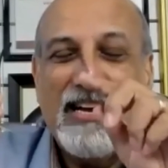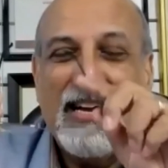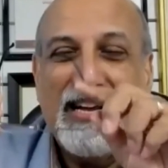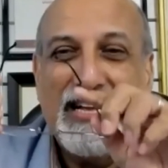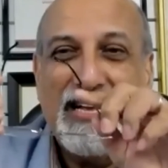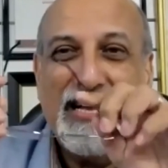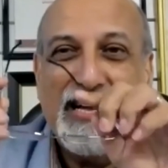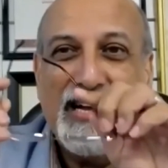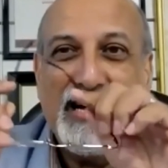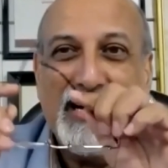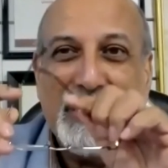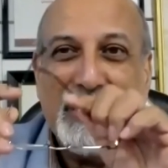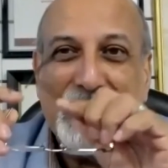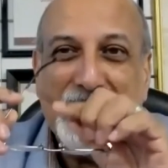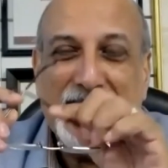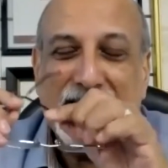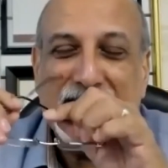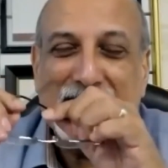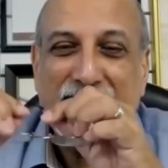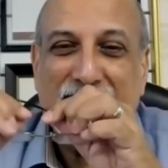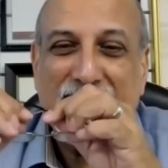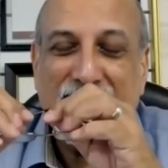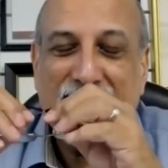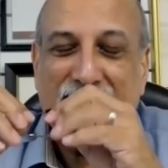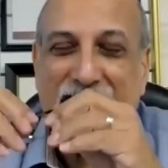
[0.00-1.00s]

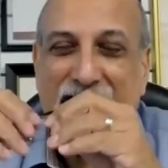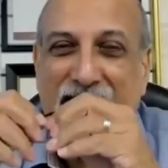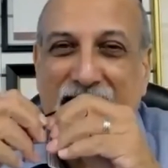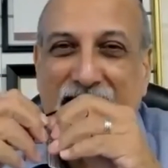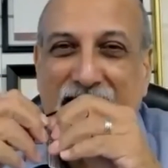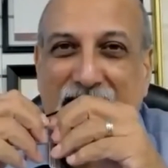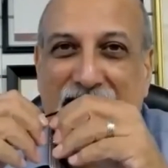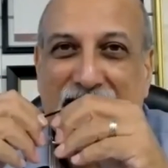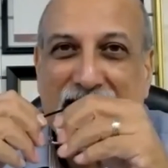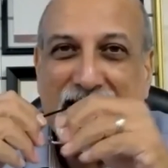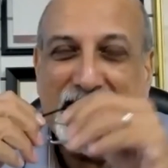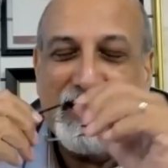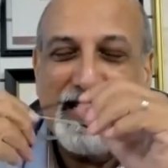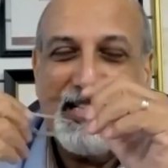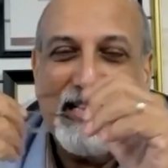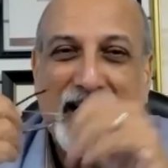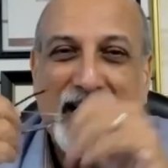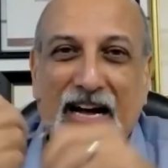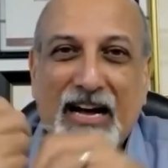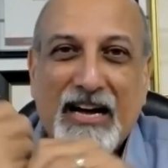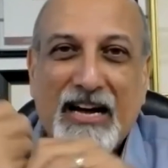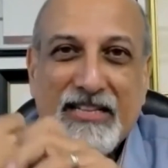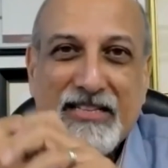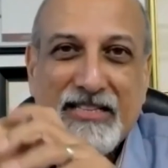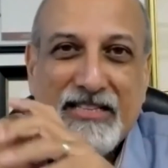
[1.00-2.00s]
The
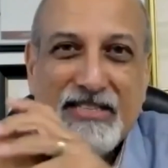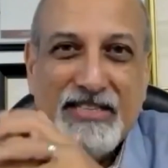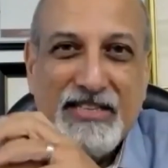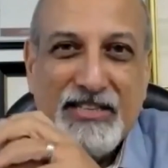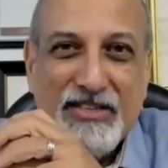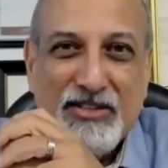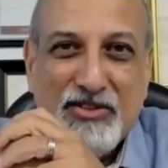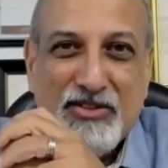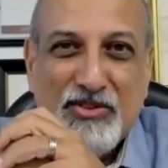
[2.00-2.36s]
answers